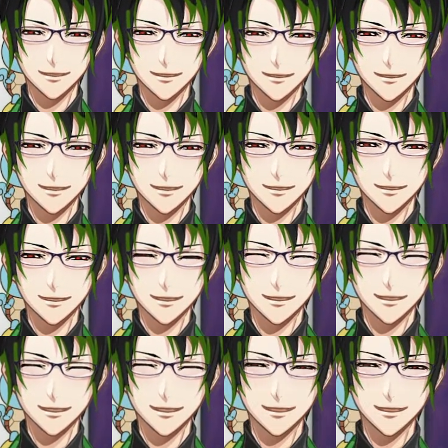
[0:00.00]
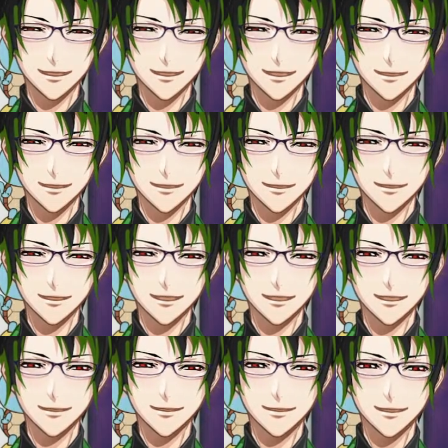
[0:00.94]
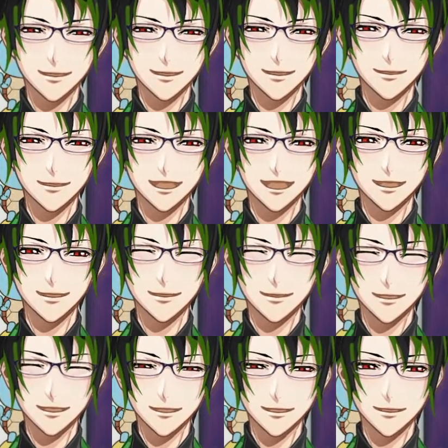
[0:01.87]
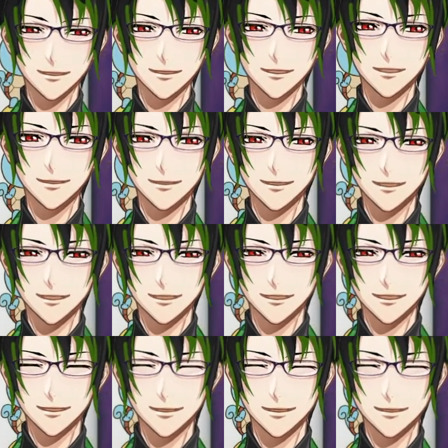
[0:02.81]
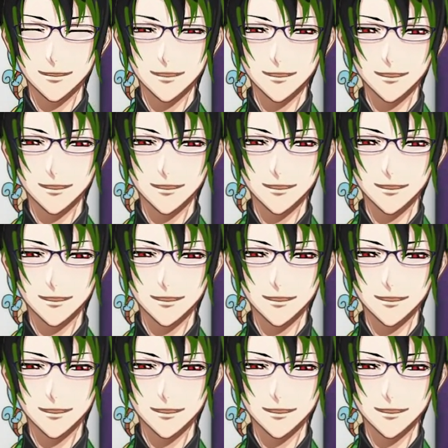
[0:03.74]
So this is my experience of the Keys.